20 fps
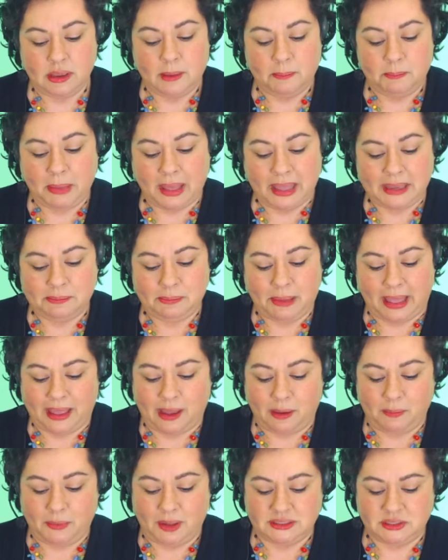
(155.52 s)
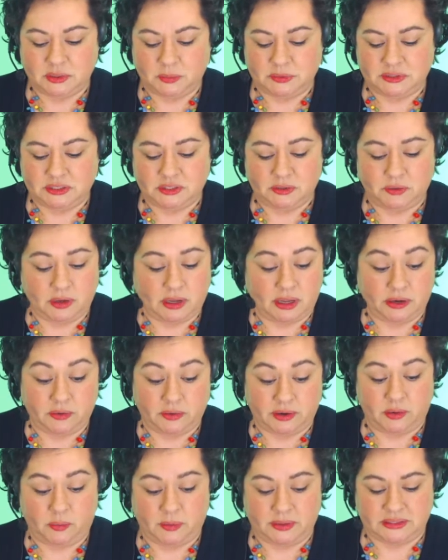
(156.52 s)
By and by, Almanzo was too
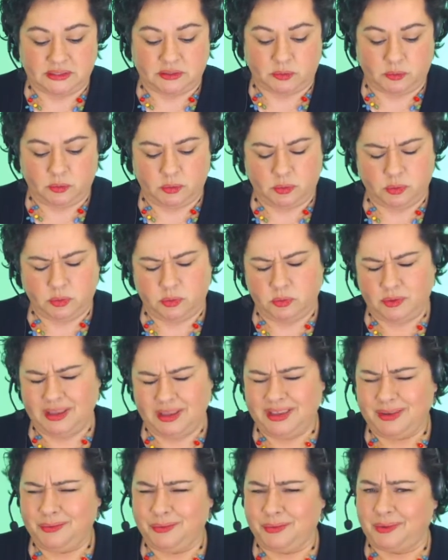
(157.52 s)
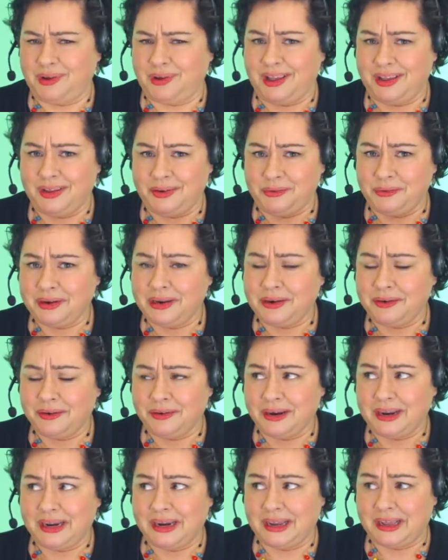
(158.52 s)
hungry to whistle. He grew hungrier
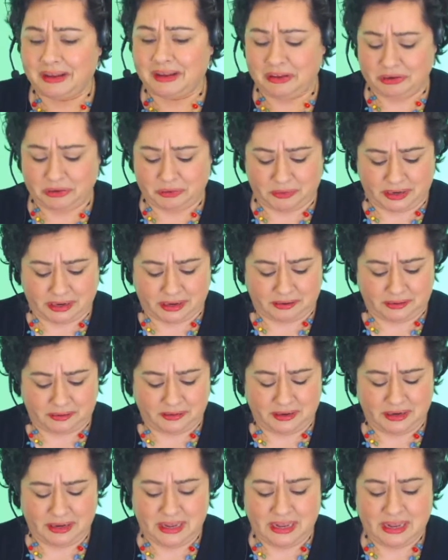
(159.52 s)
and hungrier.